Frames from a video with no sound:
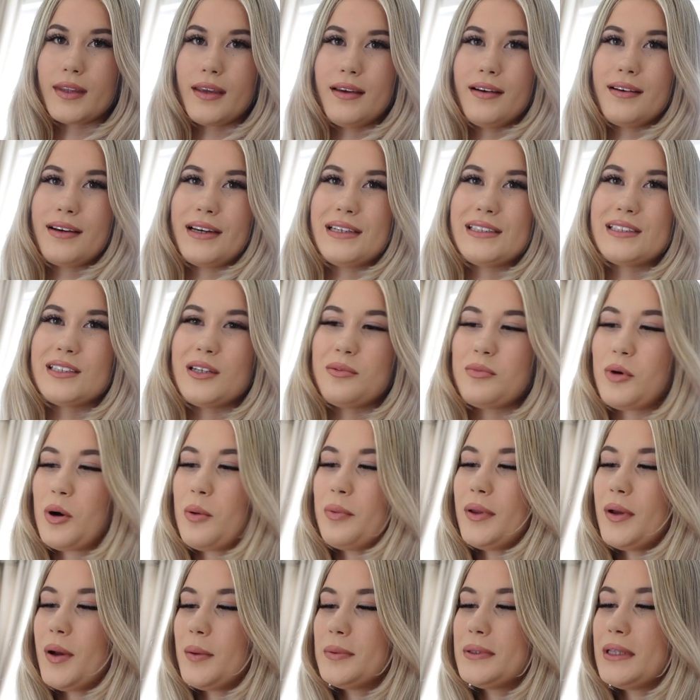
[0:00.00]
Okay, so I'm
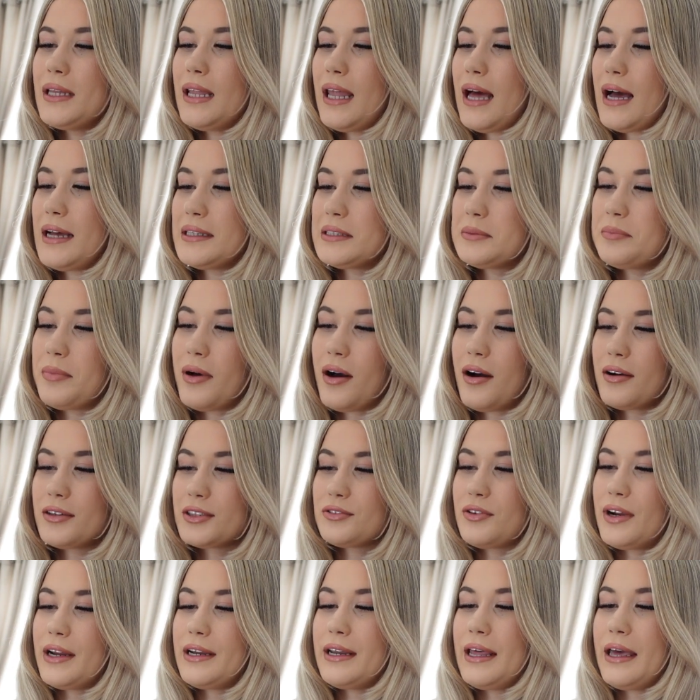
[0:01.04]
opening up the last box
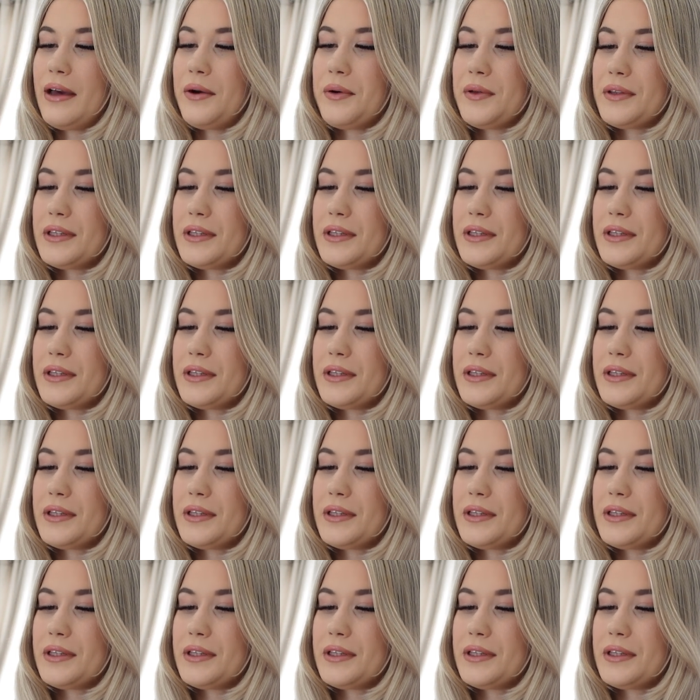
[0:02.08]
right now,